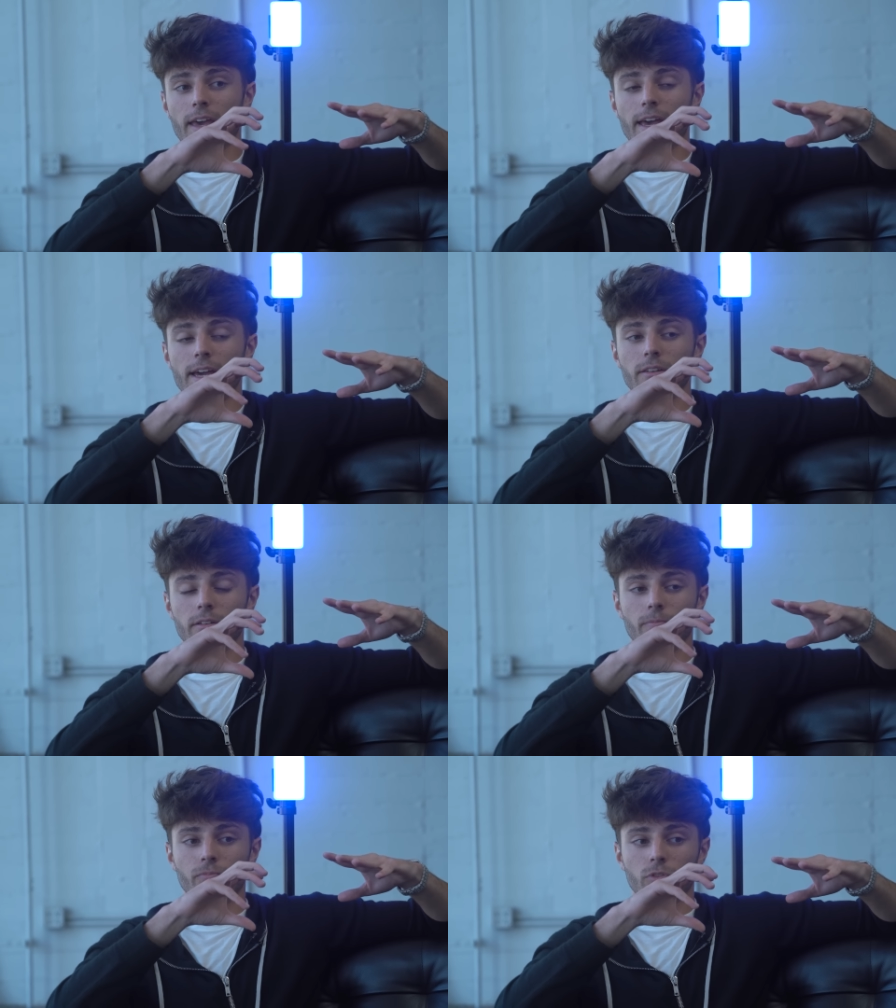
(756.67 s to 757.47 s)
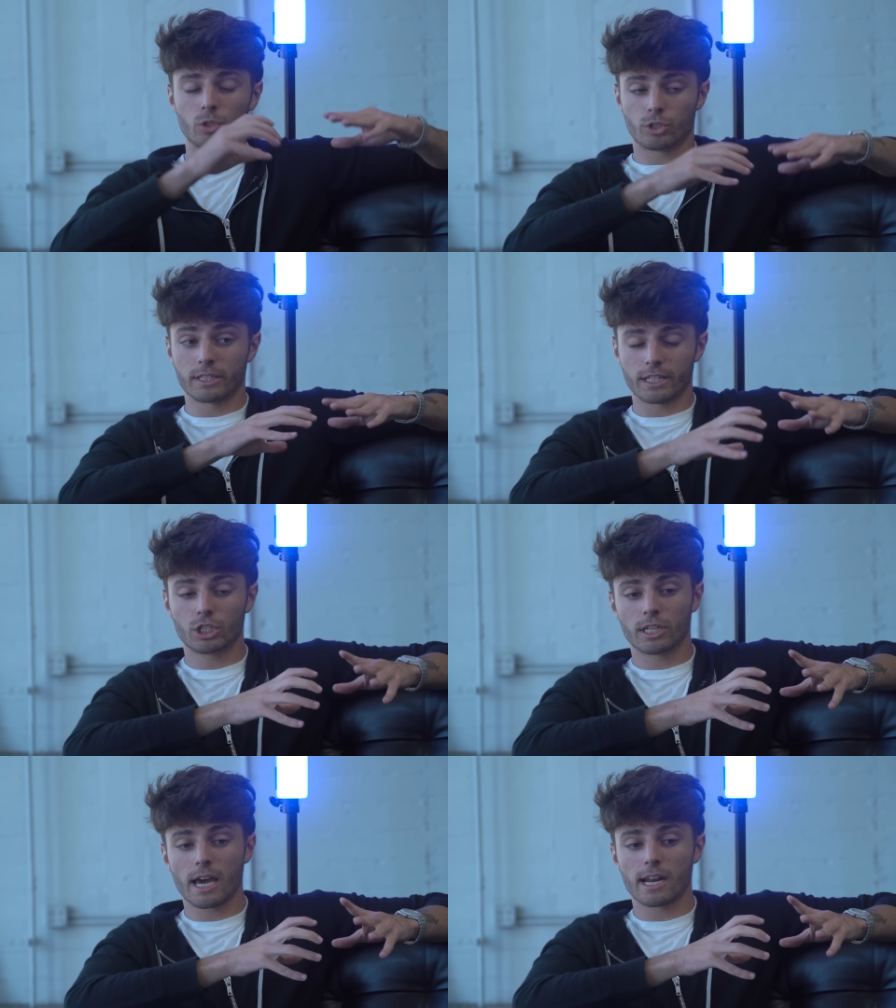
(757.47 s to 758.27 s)
And to
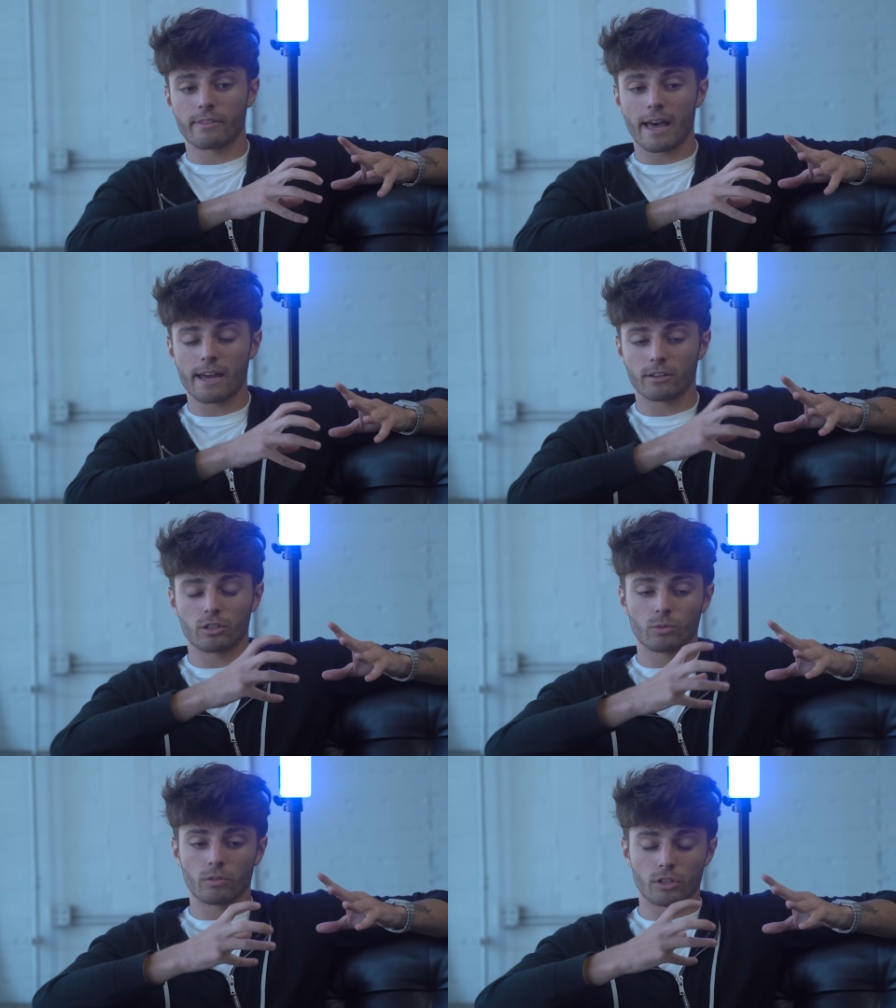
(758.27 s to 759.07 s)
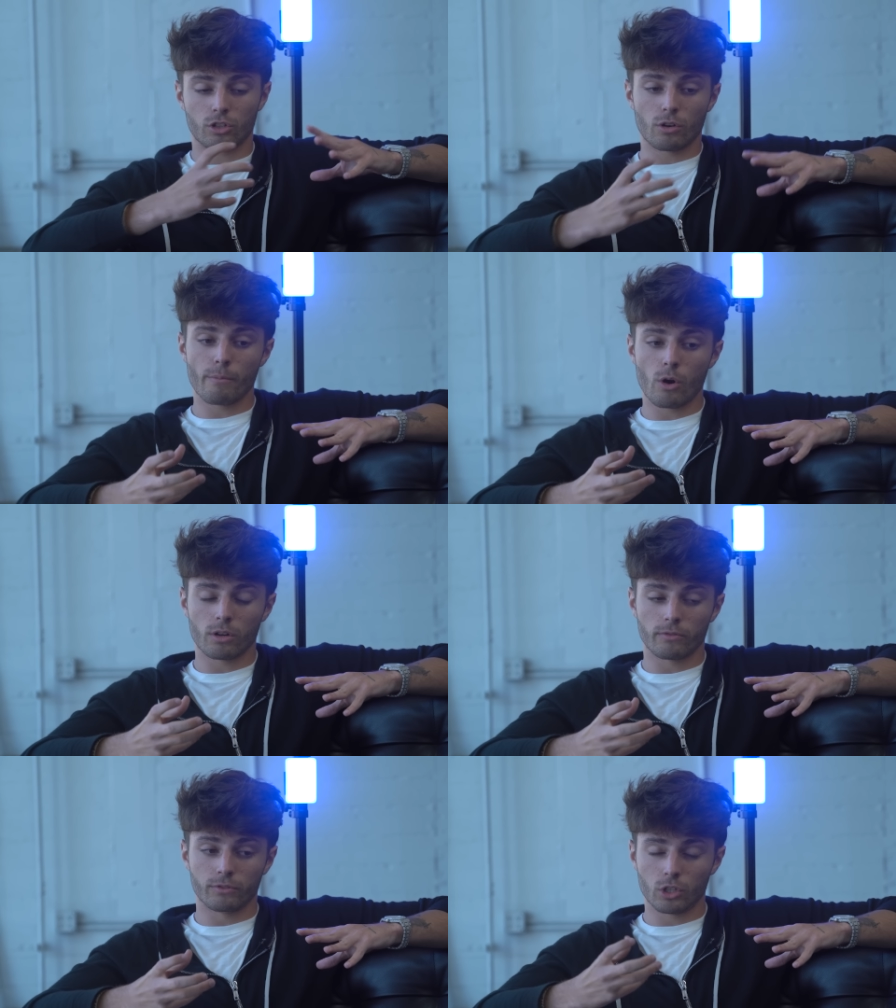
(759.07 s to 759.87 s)
transition out of that into, into a
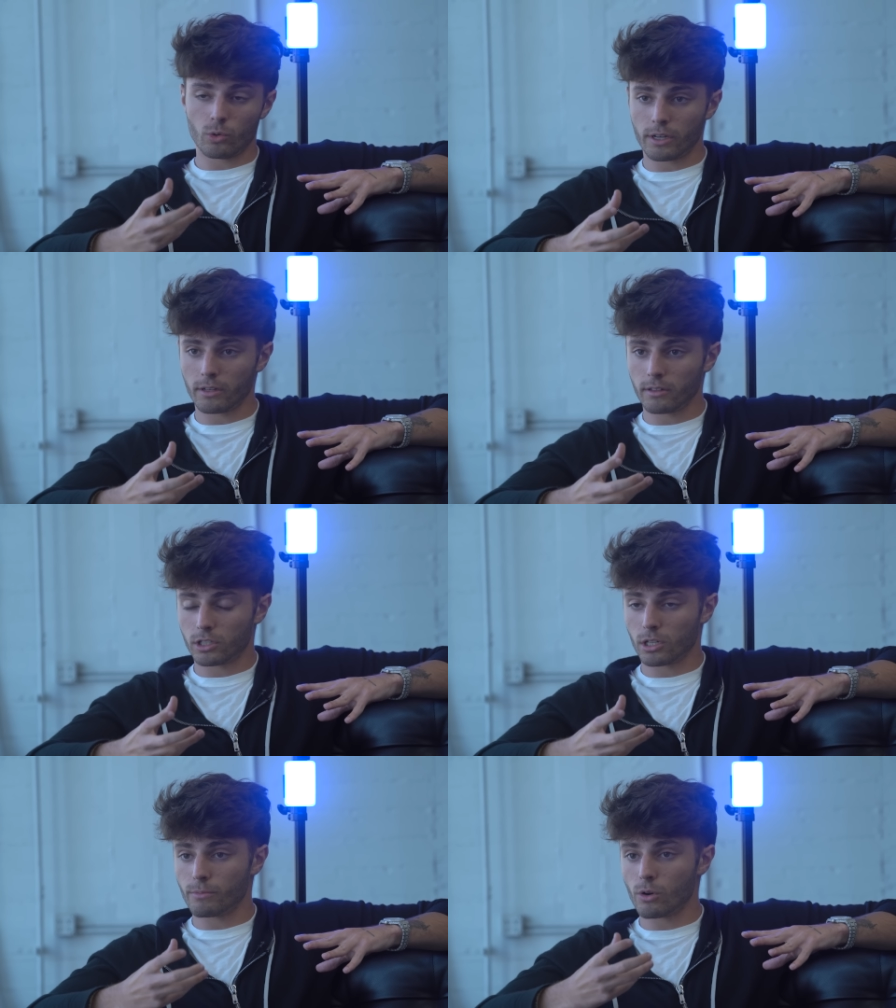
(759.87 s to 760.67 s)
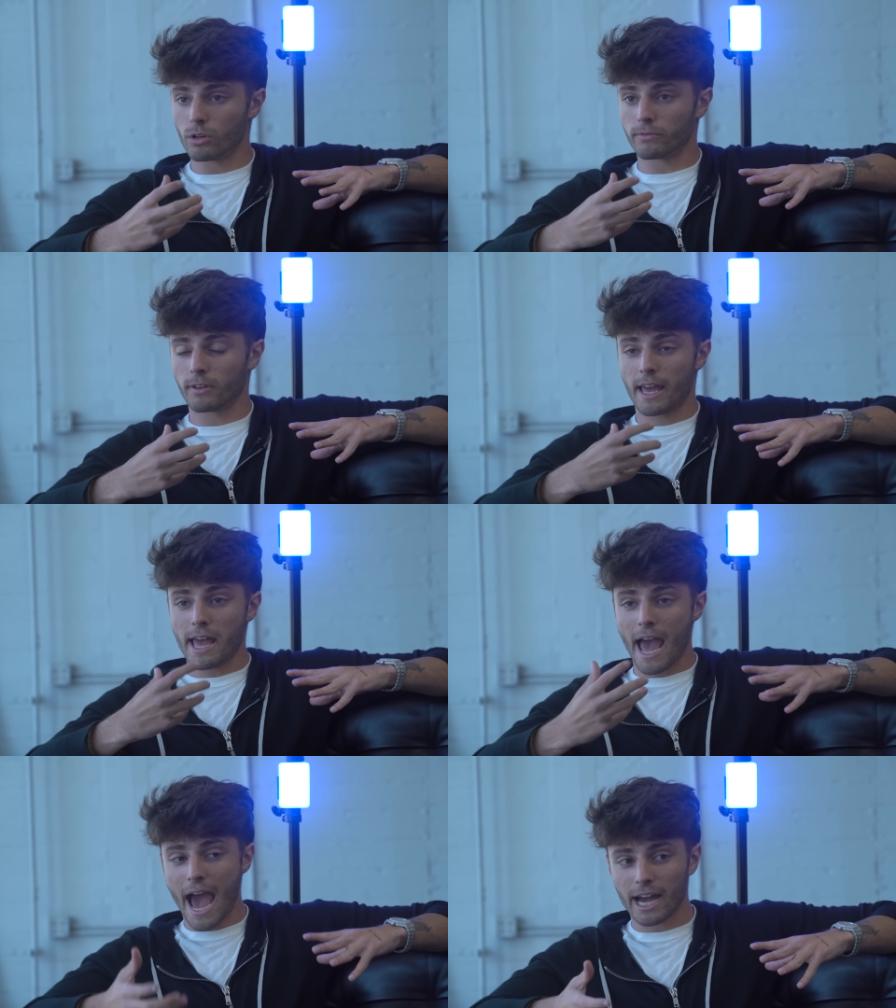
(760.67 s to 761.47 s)
mode of doing, into a mode of
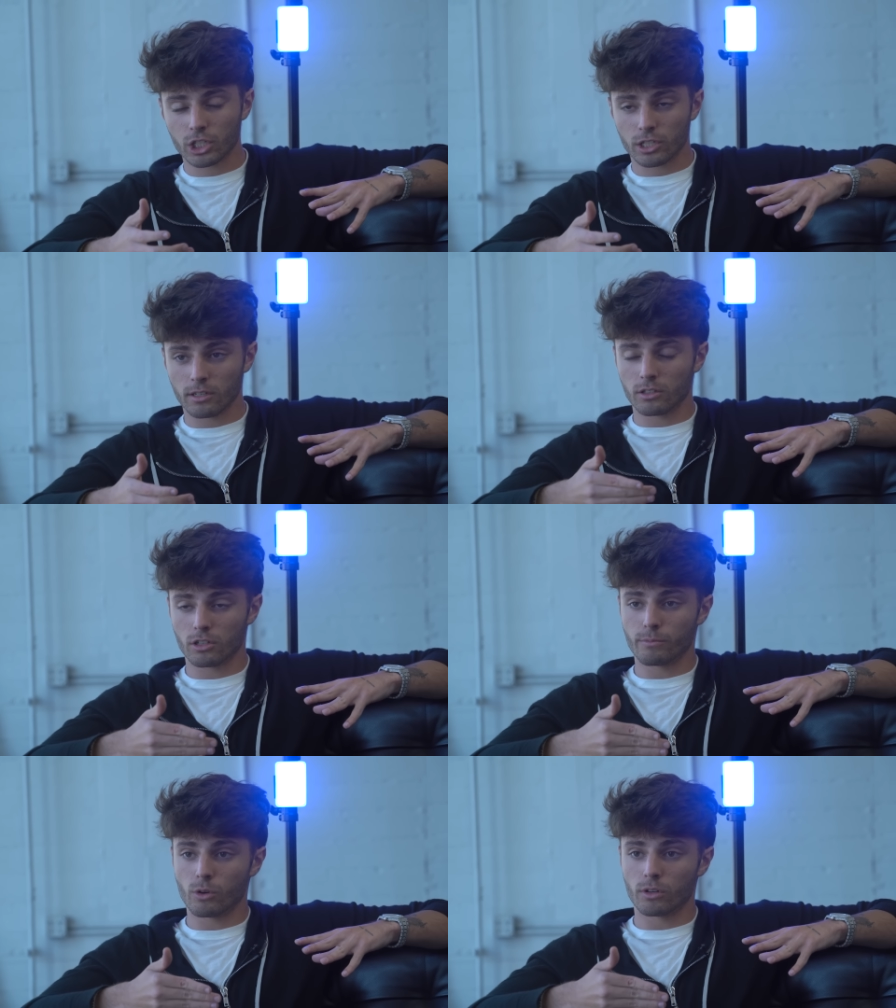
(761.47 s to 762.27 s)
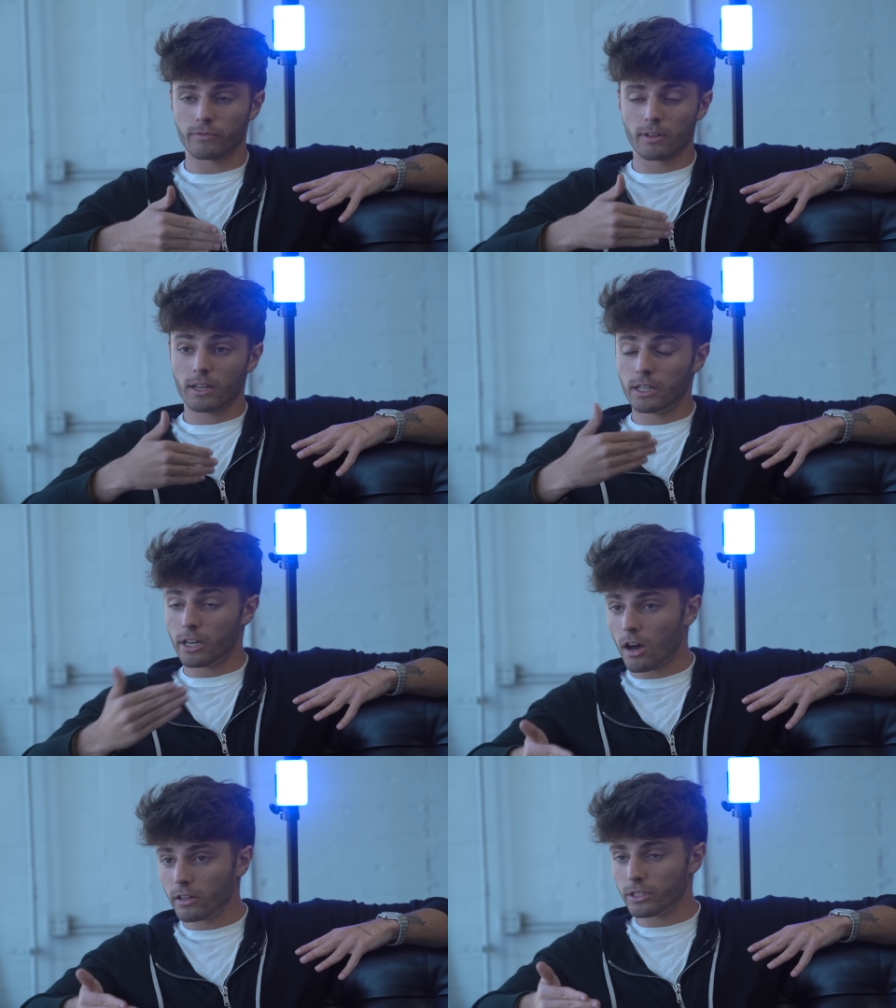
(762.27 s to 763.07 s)
action, into a mode of
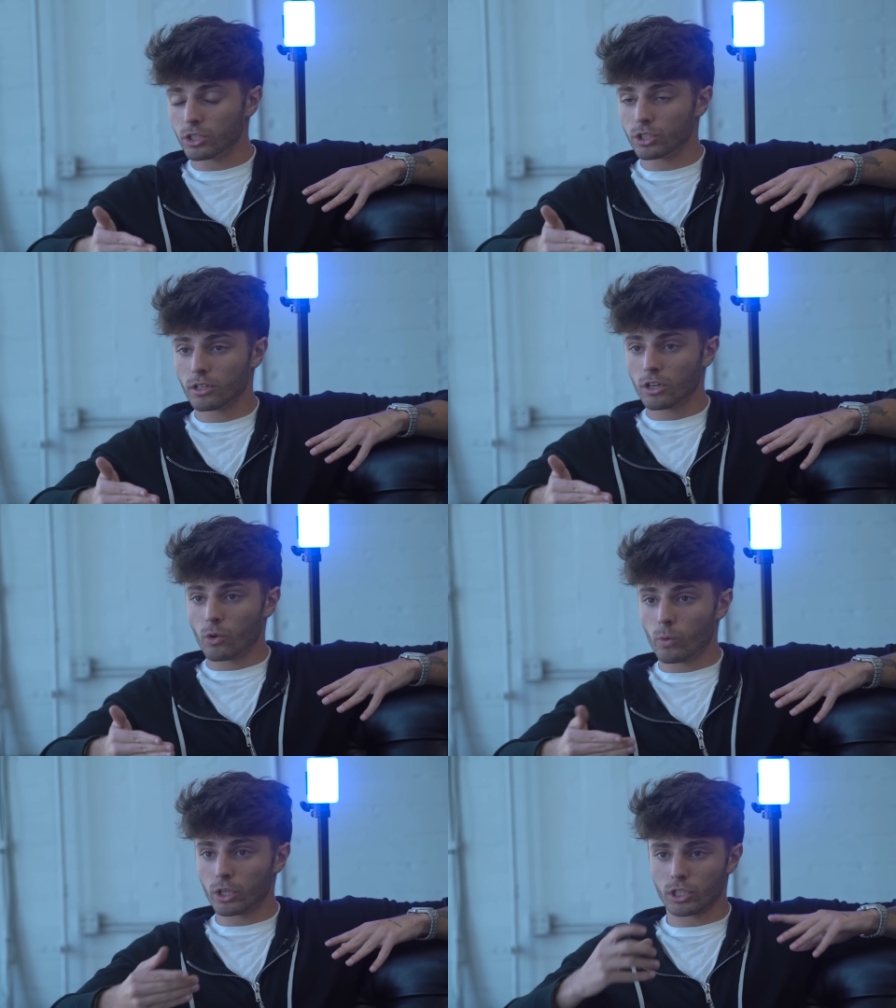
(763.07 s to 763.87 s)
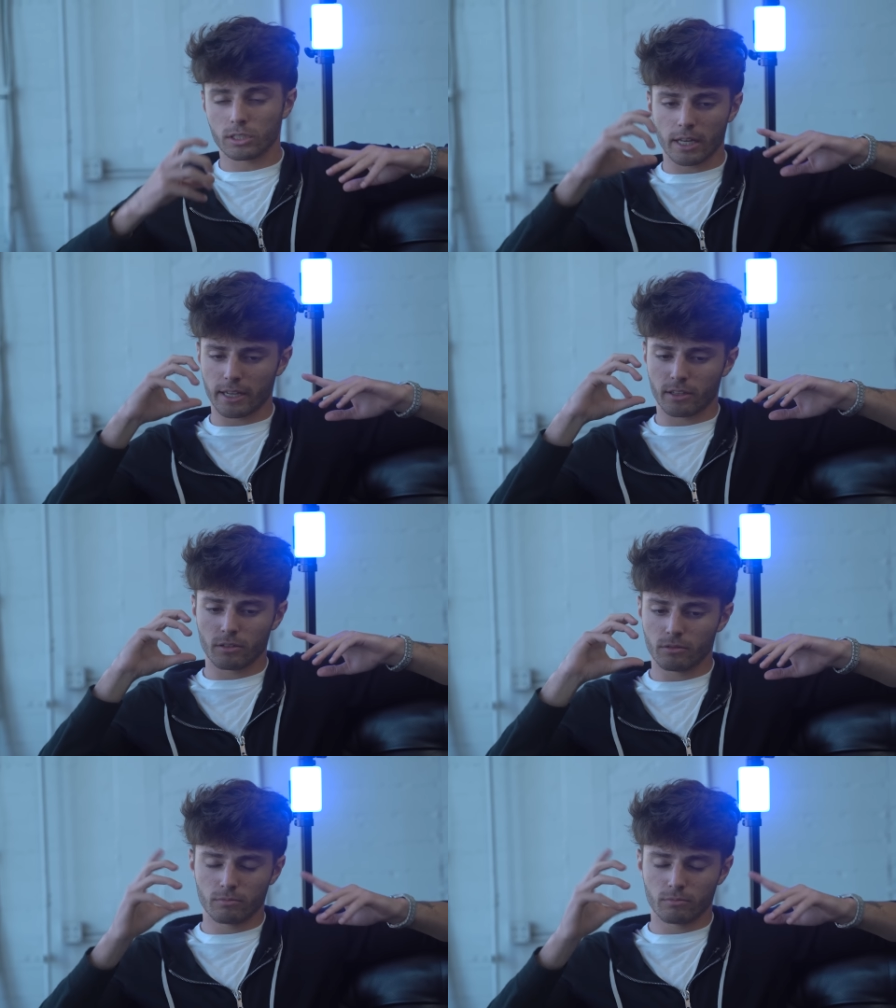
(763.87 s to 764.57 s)
knowledge, which is like,